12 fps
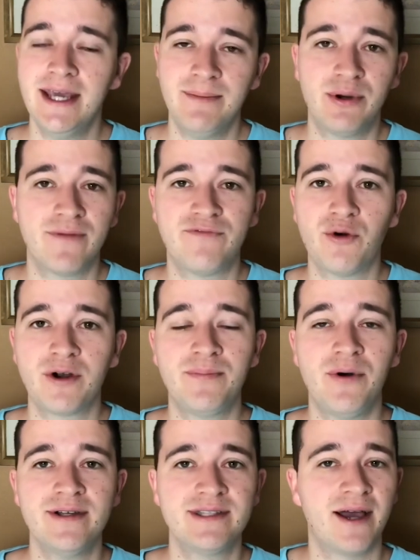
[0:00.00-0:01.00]
put up 40
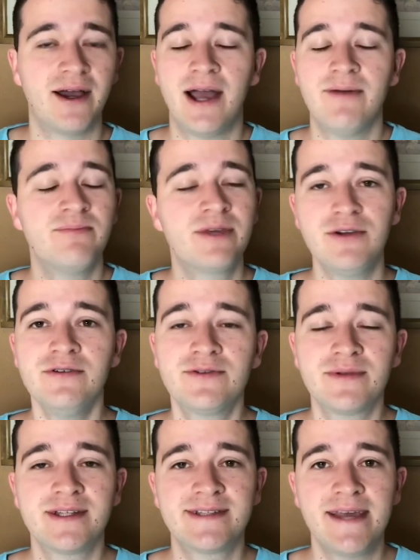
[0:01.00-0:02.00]
points. I'm curious
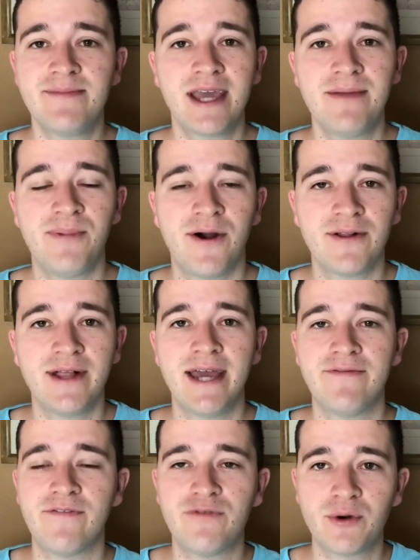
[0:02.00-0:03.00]
what the same game parlay
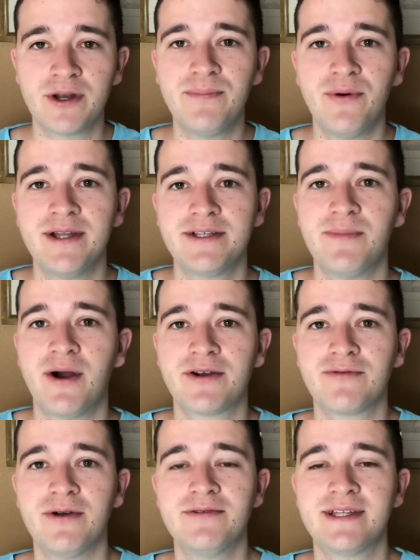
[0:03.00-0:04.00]
of a 40-point DeMar
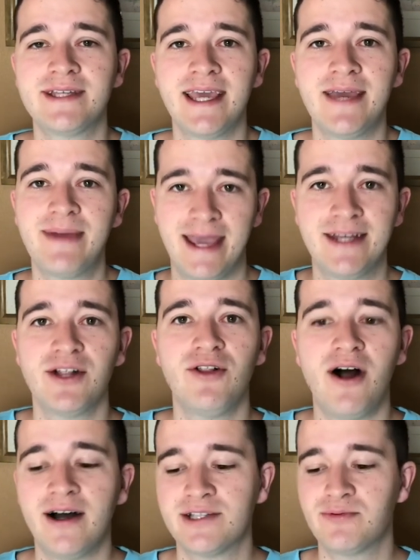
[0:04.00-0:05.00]
DeRozan game and a
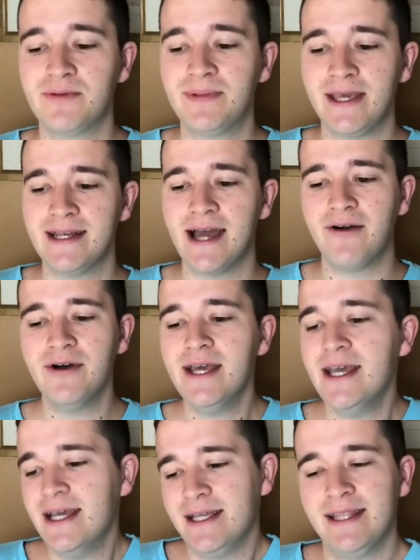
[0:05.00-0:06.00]
loss would be. Now,
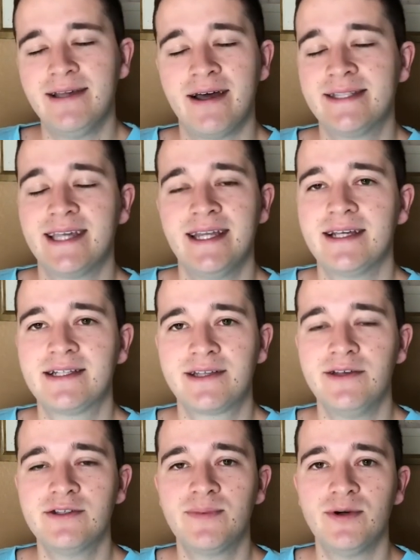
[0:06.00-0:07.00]
that's
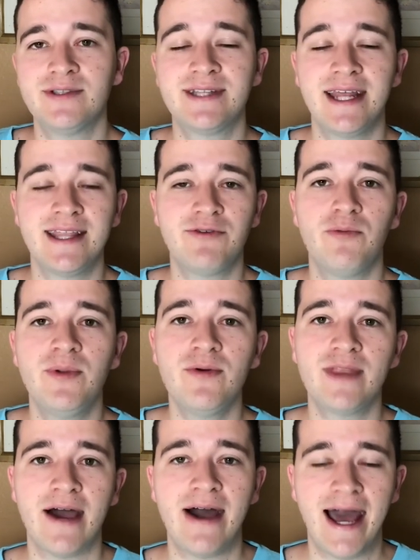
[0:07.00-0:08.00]
inexcusable, and today they will be
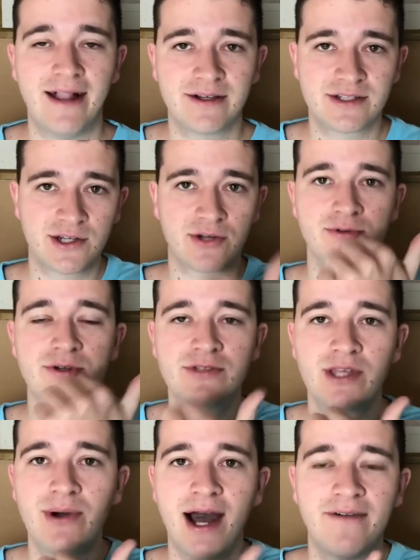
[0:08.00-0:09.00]
without Alex
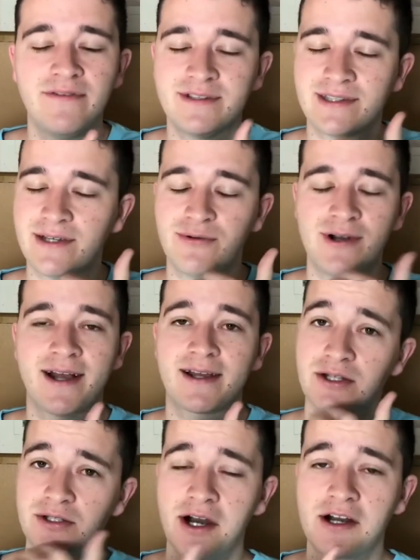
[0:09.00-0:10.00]
Caruso. Obviously, we're not
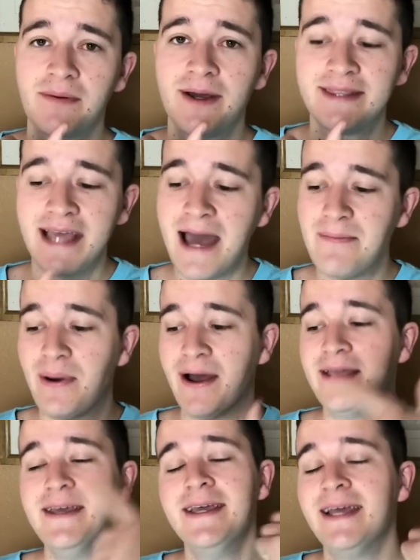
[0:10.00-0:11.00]
going to talk about that,
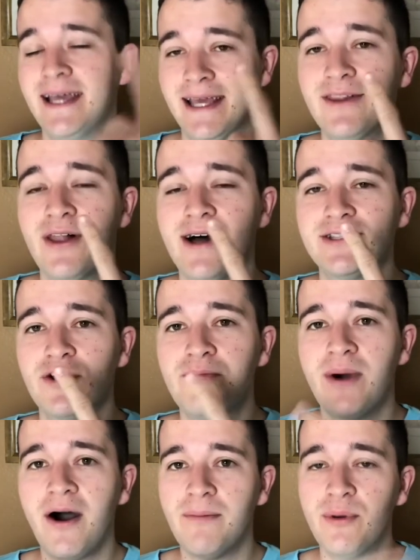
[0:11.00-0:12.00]
but and Lonzo
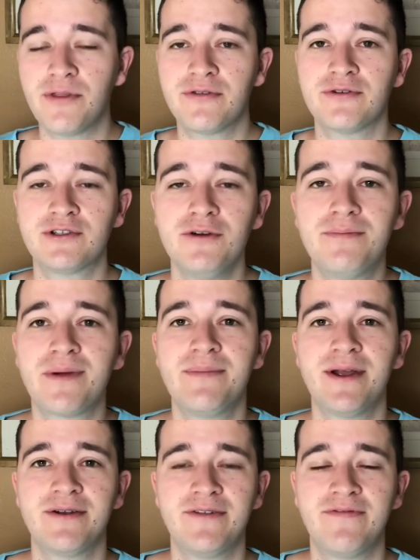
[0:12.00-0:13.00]
Ball, both their two
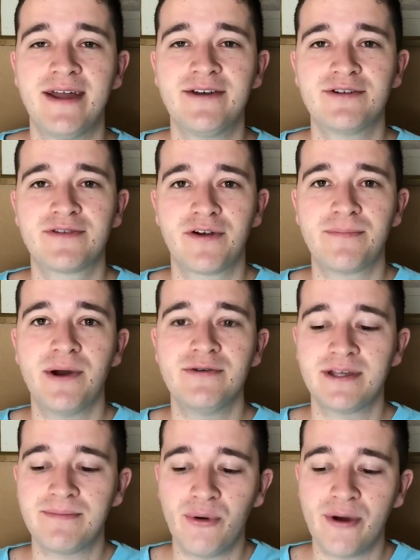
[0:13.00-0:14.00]
premier defenders for
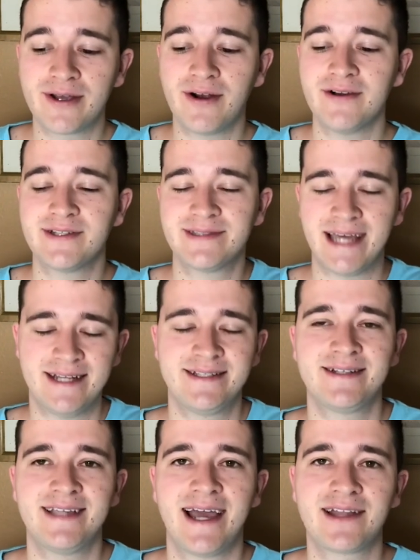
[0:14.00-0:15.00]
opposing point guards. That is
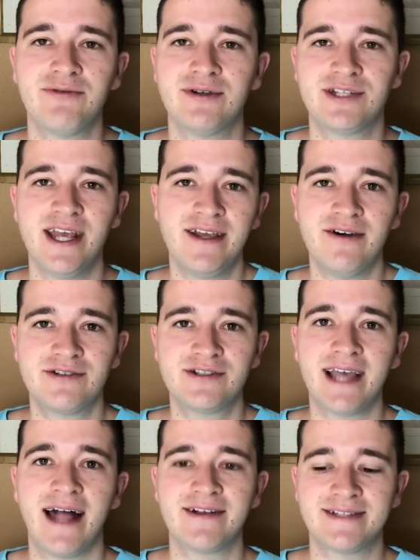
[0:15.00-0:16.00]
exactly what Shai
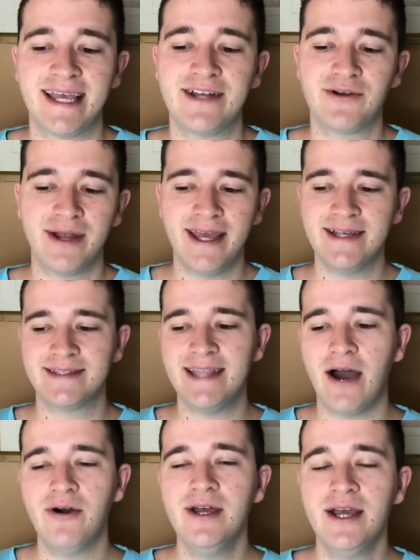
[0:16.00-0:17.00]
Gilgeous-Alexander is.
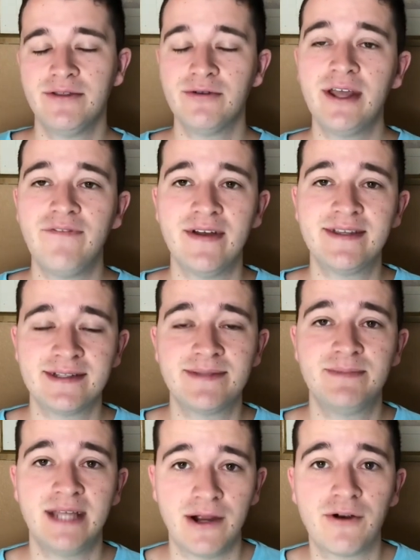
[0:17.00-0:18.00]
Now, their defense is
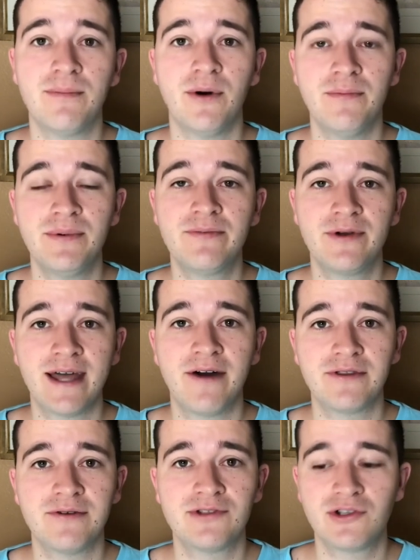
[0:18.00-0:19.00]
terrible
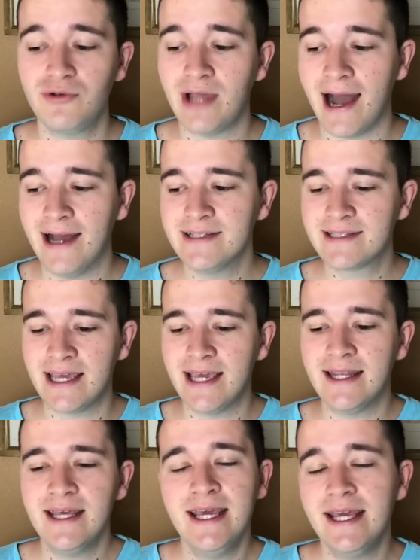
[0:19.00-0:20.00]
without those two guys,
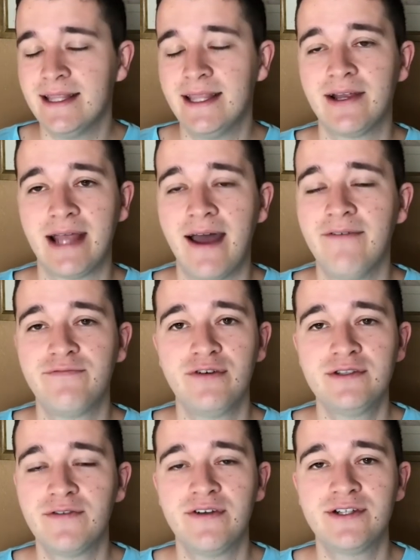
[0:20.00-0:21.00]
and they have
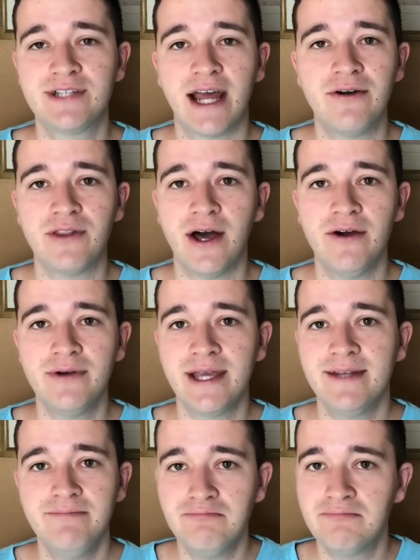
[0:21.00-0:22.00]
Vucevic down low,
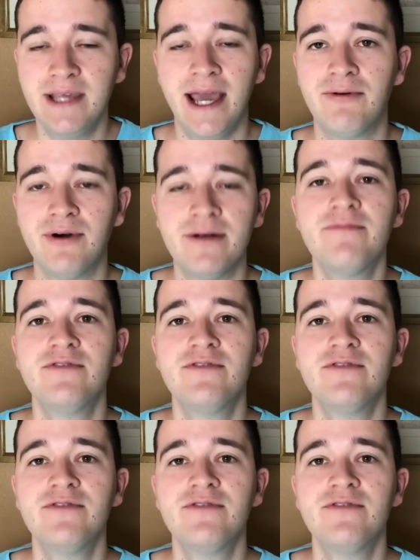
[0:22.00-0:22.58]
and yeah, well,